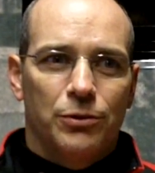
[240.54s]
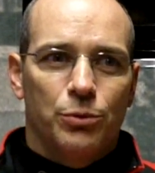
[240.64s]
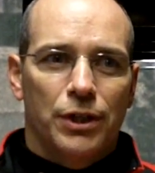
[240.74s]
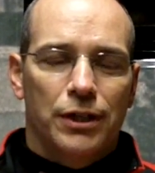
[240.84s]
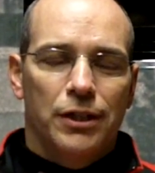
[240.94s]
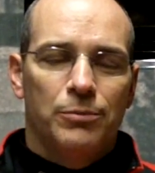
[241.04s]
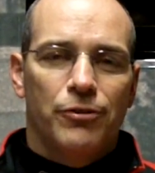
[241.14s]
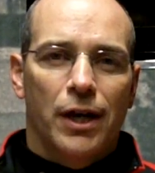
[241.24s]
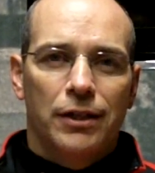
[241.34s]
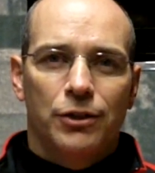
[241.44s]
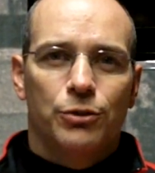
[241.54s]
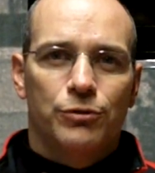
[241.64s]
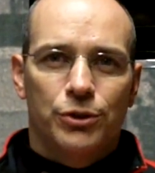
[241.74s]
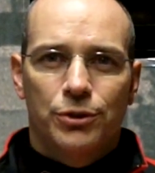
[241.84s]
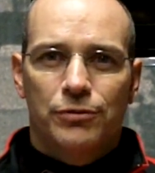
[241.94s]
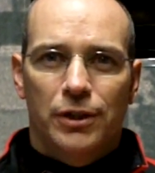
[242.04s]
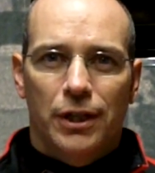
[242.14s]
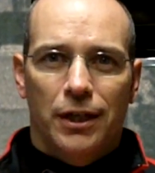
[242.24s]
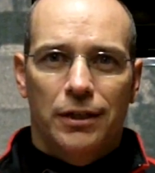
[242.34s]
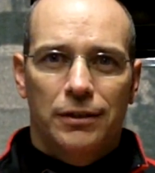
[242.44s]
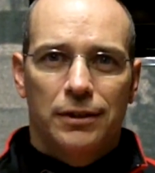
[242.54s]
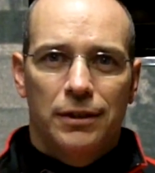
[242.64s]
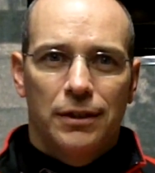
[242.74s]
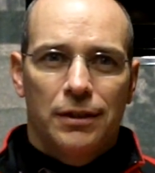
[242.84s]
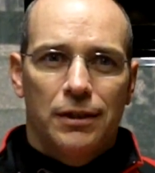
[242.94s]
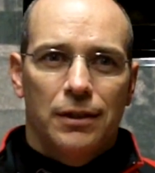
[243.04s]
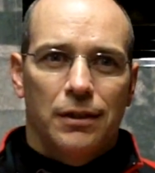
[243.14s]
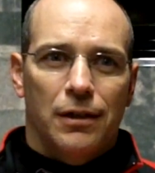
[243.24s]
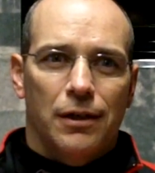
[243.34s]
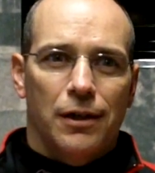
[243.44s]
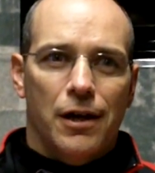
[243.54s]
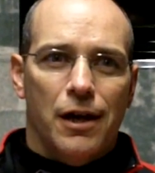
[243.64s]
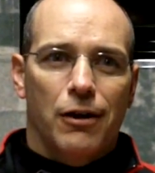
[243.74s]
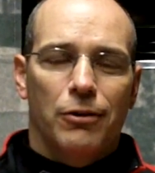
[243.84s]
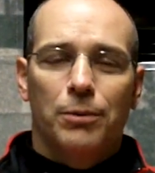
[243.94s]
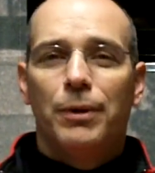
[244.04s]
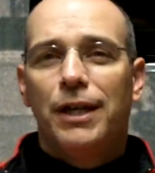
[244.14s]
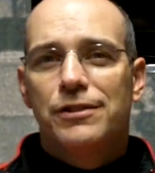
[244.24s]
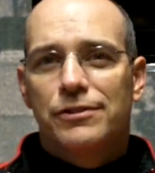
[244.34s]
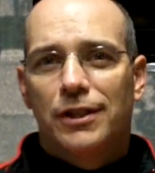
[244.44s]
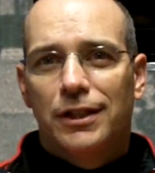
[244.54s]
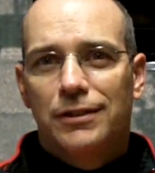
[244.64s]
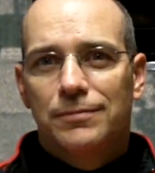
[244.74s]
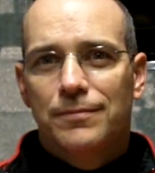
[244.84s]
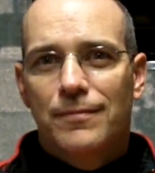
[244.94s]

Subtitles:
What I keep finding over and over again are how amazing